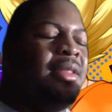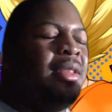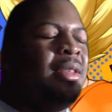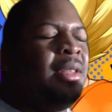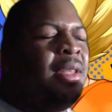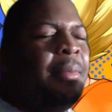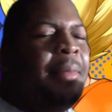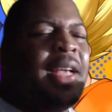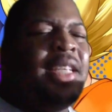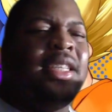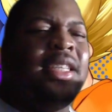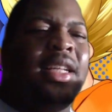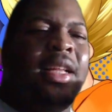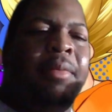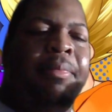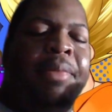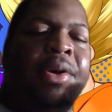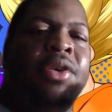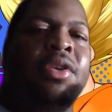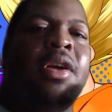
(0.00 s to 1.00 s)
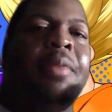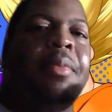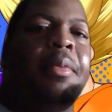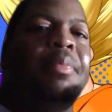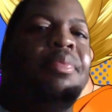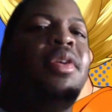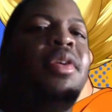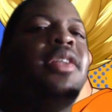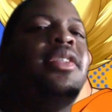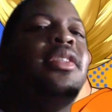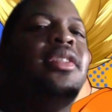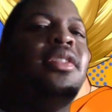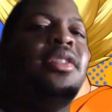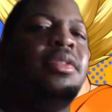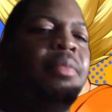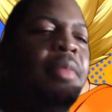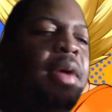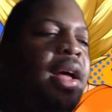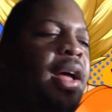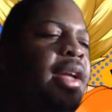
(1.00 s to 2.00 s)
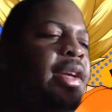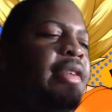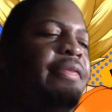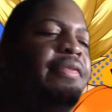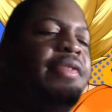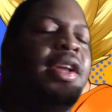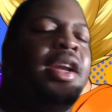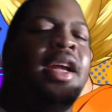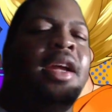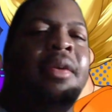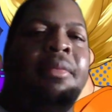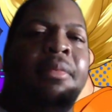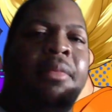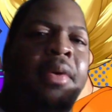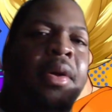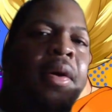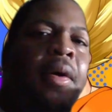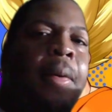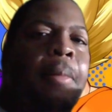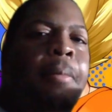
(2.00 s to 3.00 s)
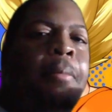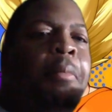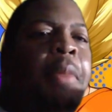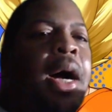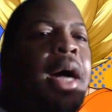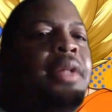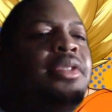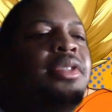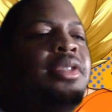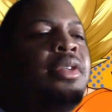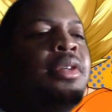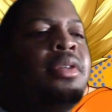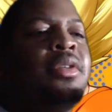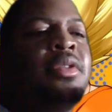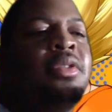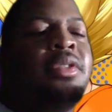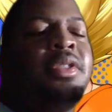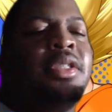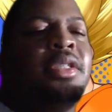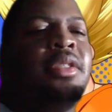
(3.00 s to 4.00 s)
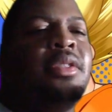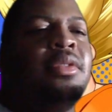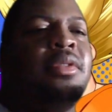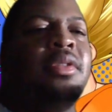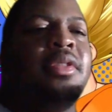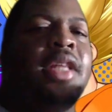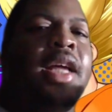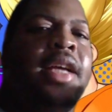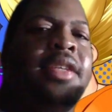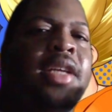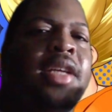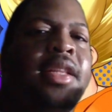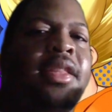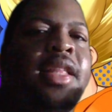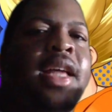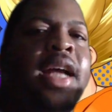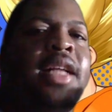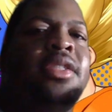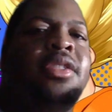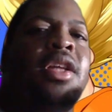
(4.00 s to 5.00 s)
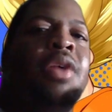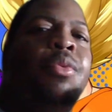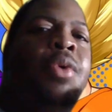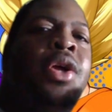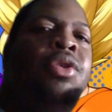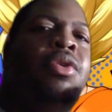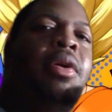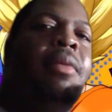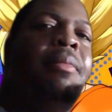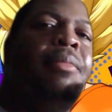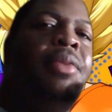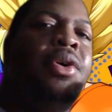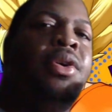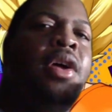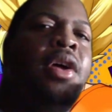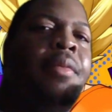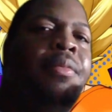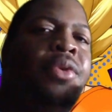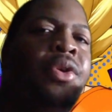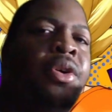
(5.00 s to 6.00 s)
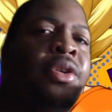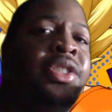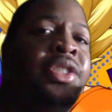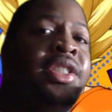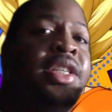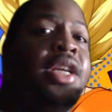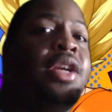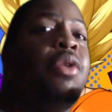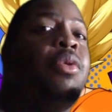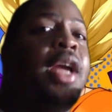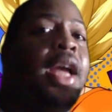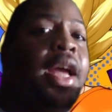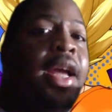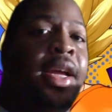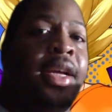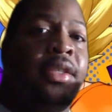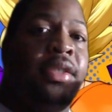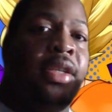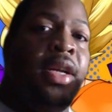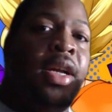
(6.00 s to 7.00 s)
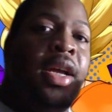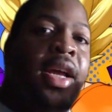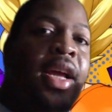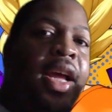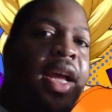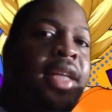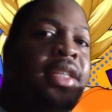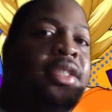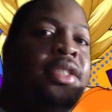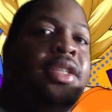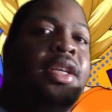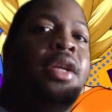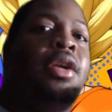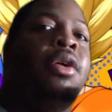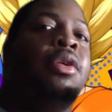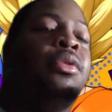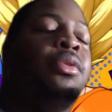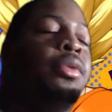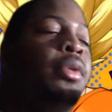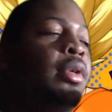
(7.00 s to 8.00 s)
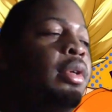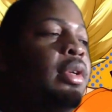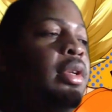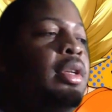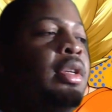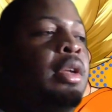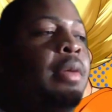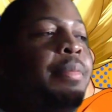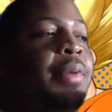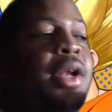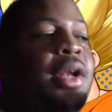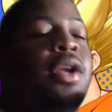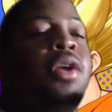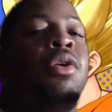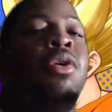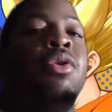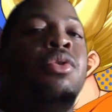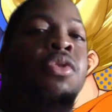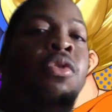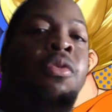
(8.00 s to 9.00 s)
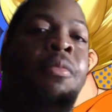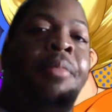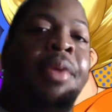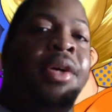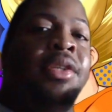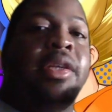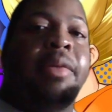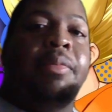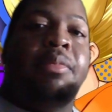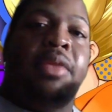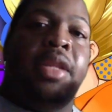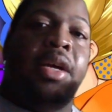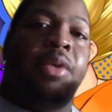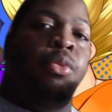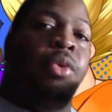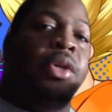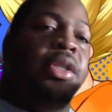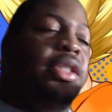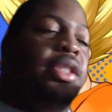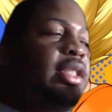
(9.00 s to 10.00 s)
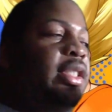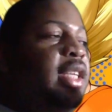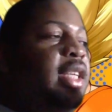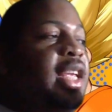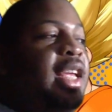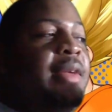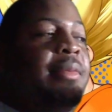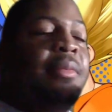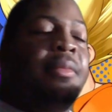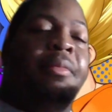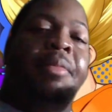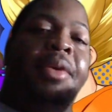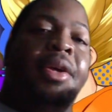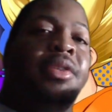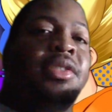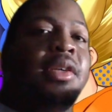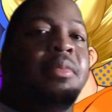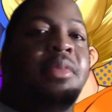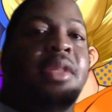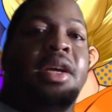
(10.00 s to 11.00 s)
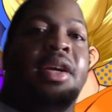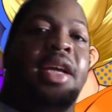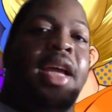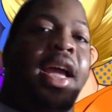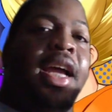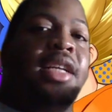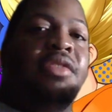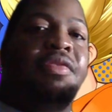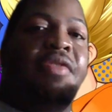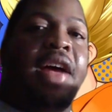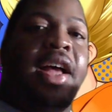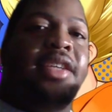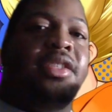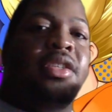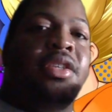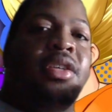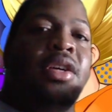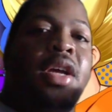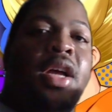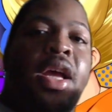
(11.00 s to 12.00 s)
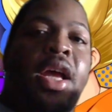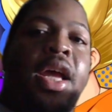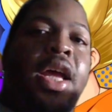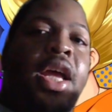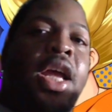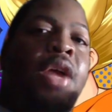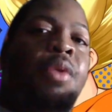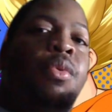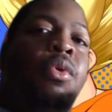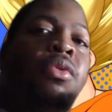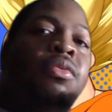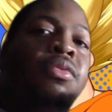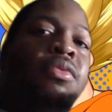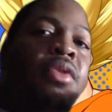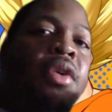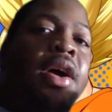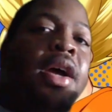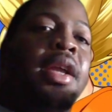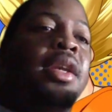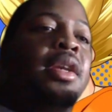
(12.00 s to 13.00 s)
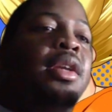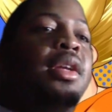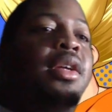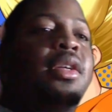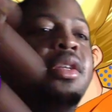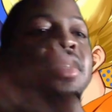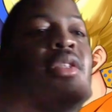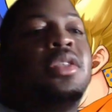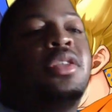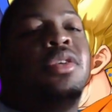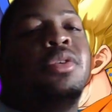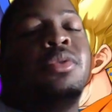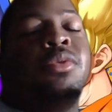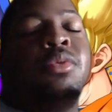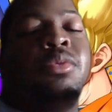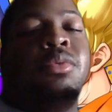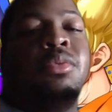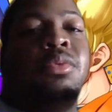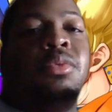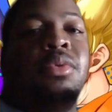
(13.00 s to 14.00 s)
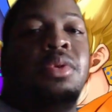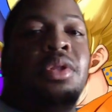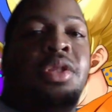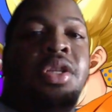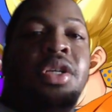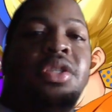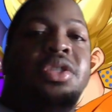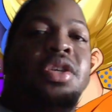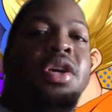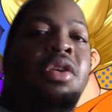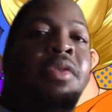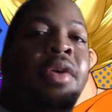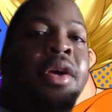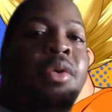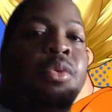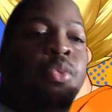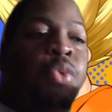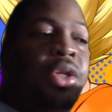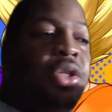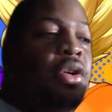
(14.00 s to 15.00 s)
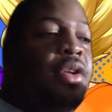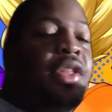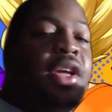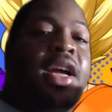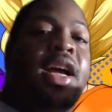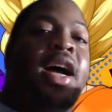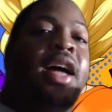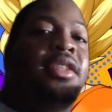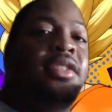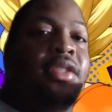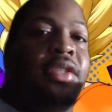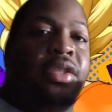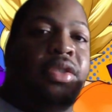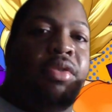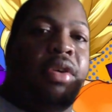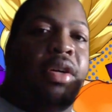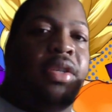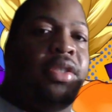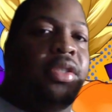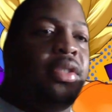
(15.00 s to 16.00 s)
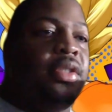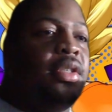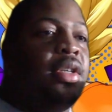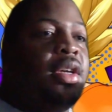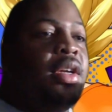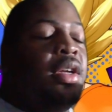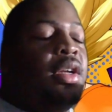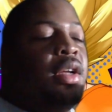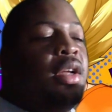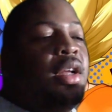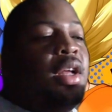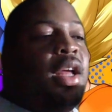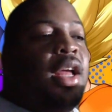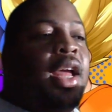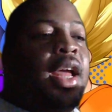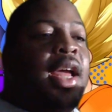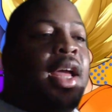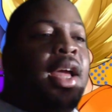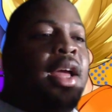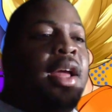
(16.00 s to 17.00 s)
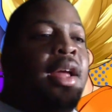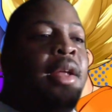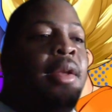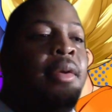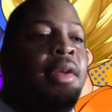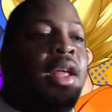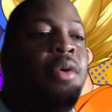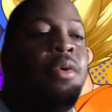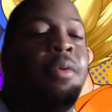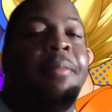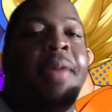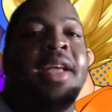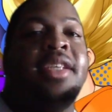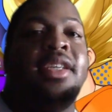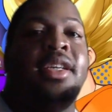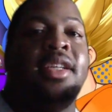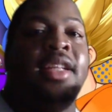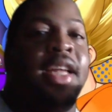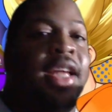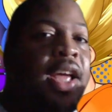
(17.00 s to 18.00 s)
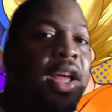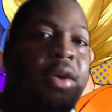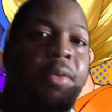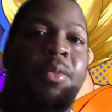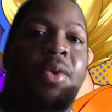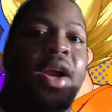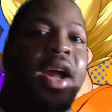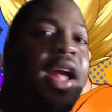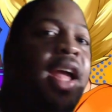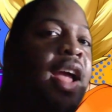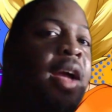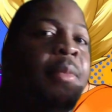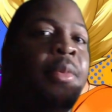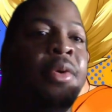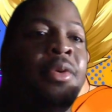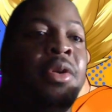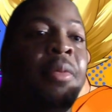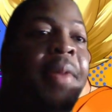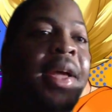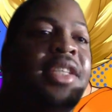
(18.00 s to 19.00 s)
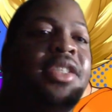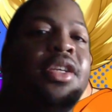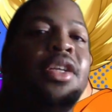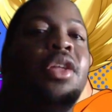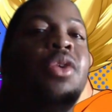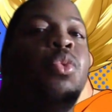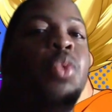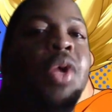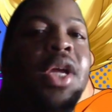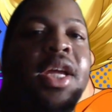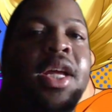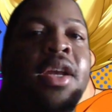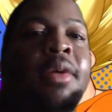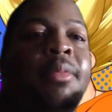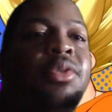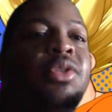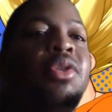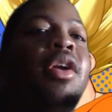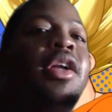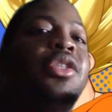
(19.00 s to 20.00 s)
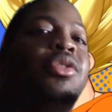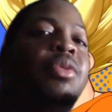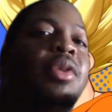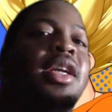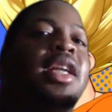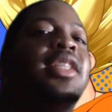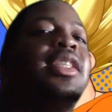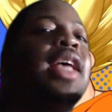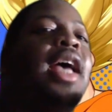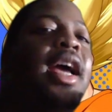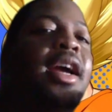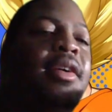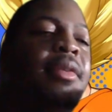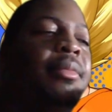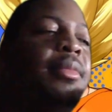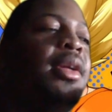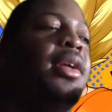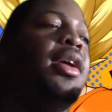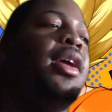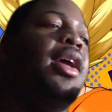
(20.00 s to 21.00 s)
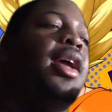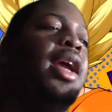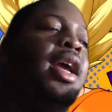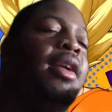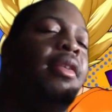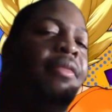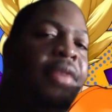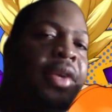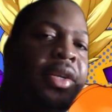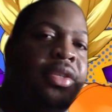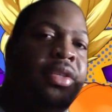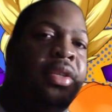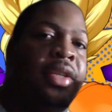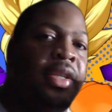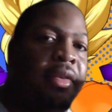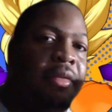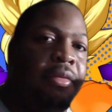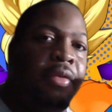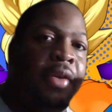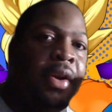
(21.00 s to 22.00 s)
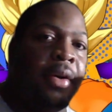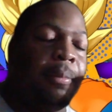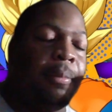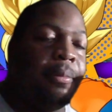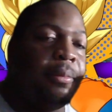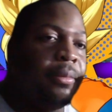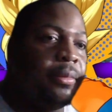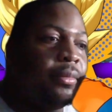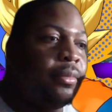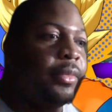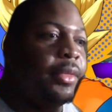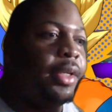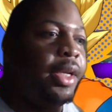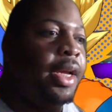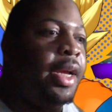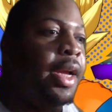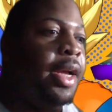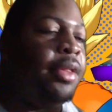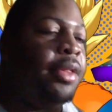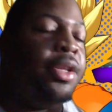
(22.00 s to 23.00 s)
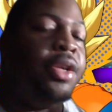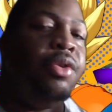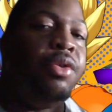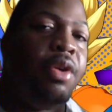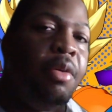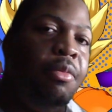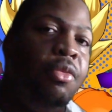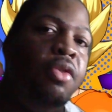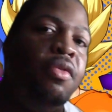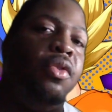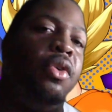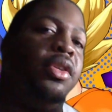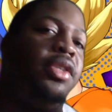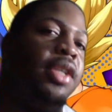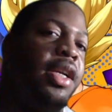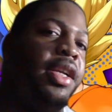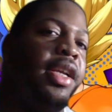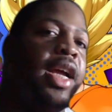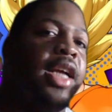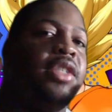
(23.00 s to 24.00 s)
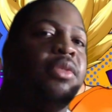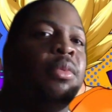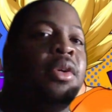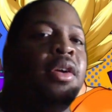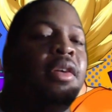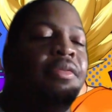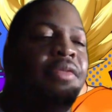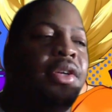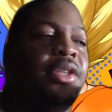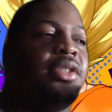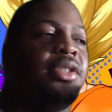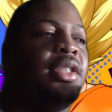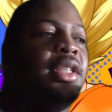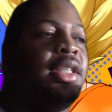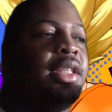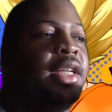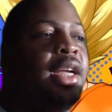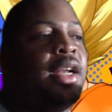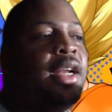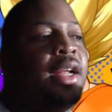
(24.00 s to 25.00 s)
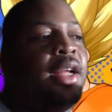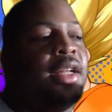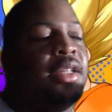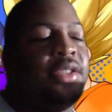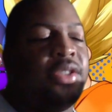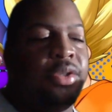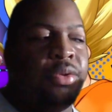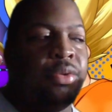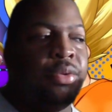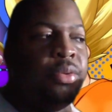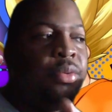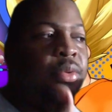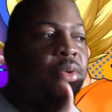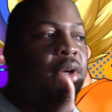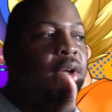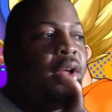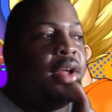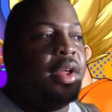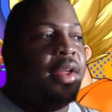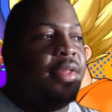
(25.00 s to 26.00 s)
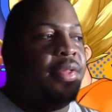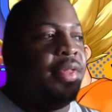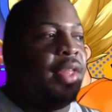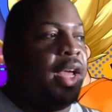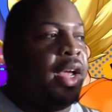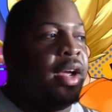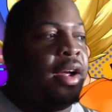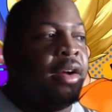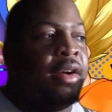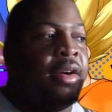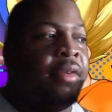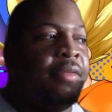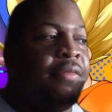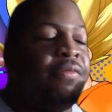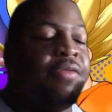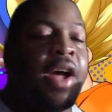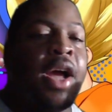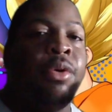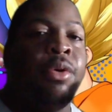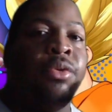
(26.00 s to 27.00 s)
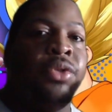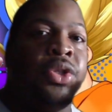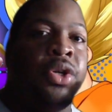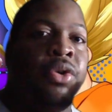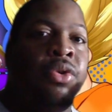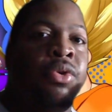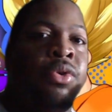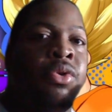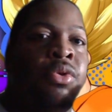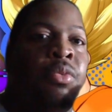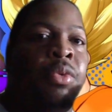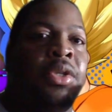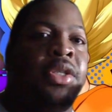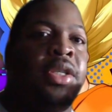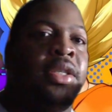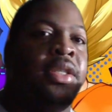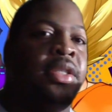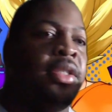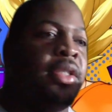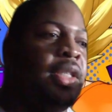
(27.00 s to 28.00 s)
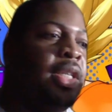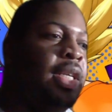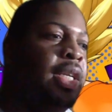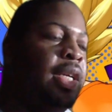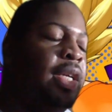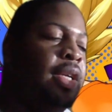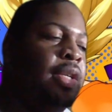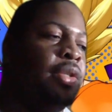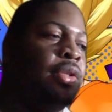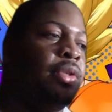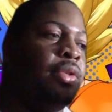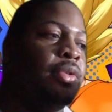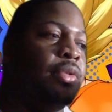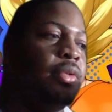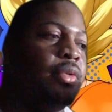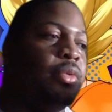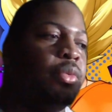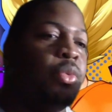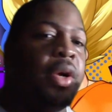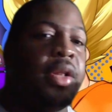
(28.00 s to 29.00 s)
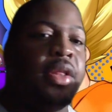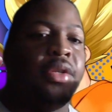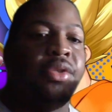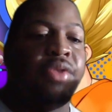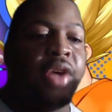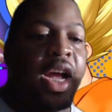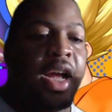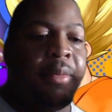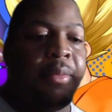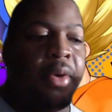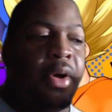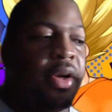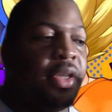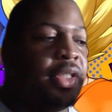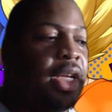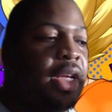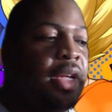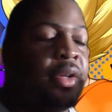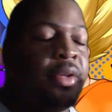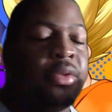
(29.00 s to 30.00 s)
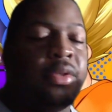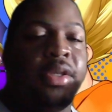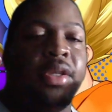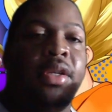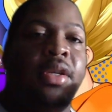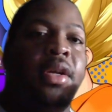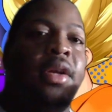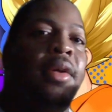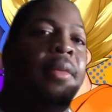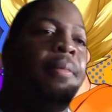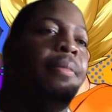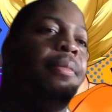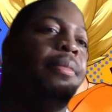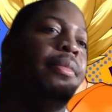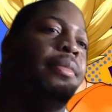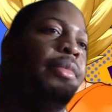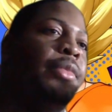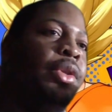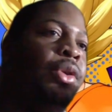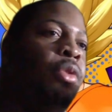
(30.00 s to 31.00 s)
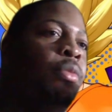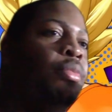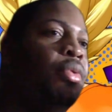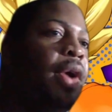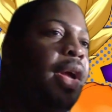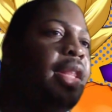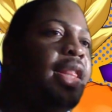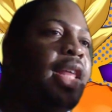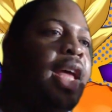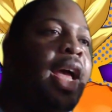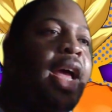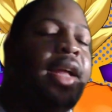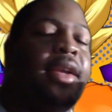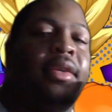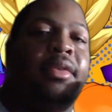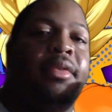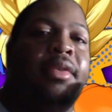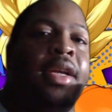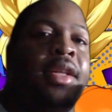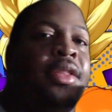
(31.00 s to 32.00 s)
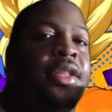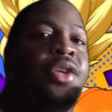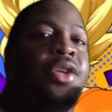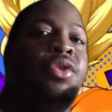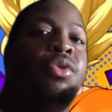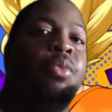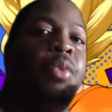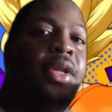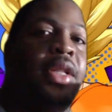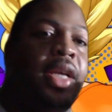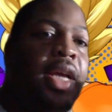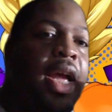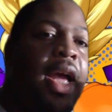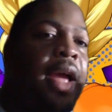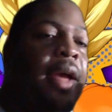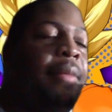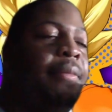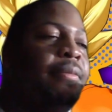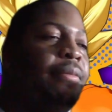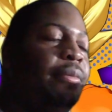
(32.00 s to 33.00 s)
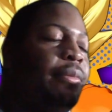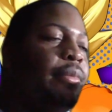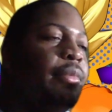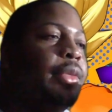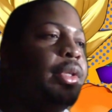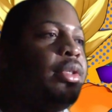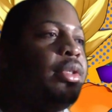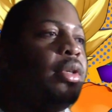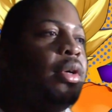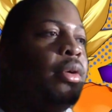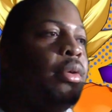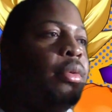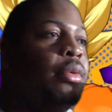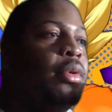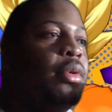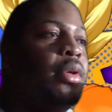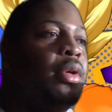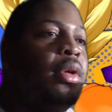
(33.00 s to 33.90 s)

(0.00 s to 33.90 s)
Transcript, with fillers: to basically build up a presence by defeating monsters and things like that. That way you can build up your Zeno gauge. And Zeno, depending on who builds up that, which team builds up their gauge faster, he will run to the turret, which are the gods of destruction, and he will basically hit them with a hammer to basically weaken them so that you can attack them and eventually defeat them. And then you can move on to the next one, eventually leading into their final zone, which is the where the Dragon Ball is held. You break that and then you win the game. So